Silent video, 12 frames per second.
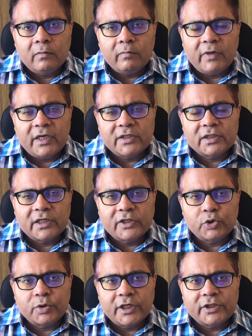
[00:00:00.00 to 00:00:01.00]
basic
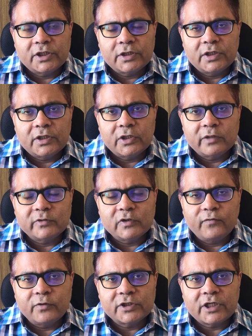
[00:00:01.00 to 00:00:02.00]
education, in terms
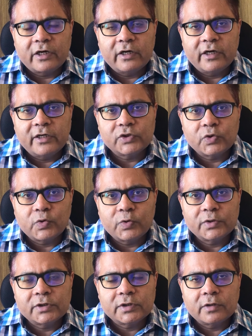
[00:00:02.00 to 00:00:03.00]
of your standardized
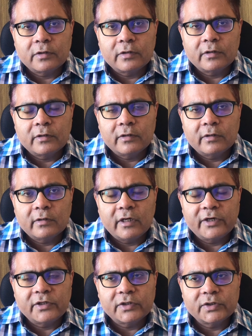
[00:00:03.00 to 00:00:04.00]
course, your
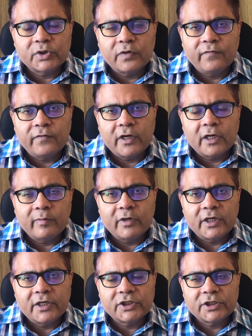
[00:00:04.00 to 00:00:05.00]
letters of
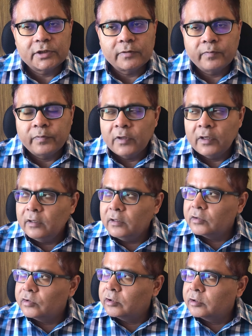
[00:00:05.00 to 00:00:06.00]
recommendation,
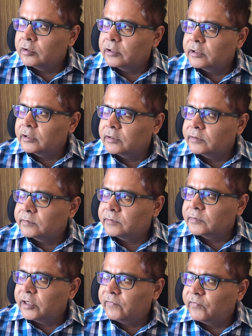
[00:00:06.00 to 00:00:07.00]
your
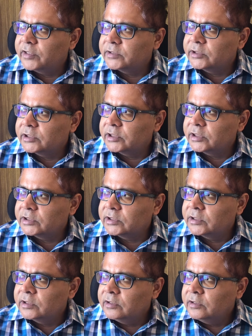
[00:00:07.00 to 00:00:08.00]

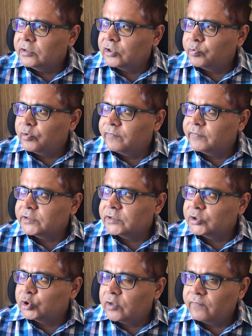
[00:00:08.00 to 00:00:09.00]
references, the
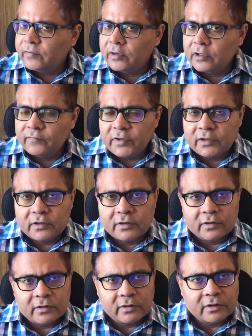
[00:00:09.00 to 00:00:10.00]
professors you have worked
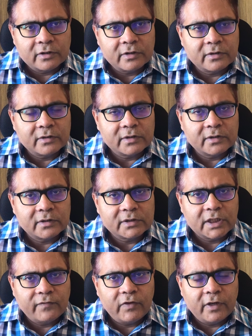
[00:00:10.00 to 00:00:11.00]
with, the
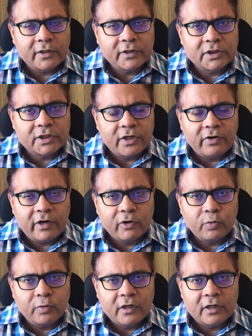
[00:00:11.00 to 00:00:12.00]
severity and
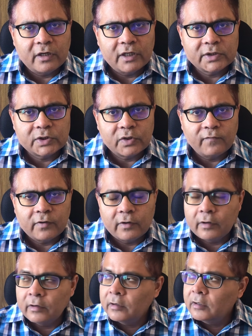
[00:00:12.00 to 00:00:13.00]
draconianness of
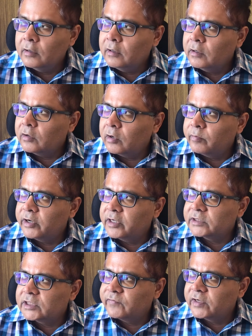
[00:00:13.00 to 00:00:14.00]
your
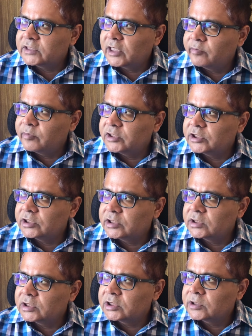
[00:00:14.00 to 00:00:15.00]
comprehensive
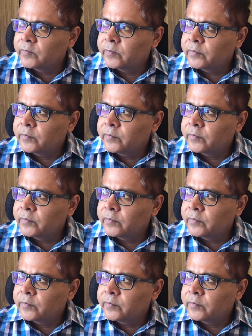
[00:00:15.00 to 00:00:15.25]
examinations,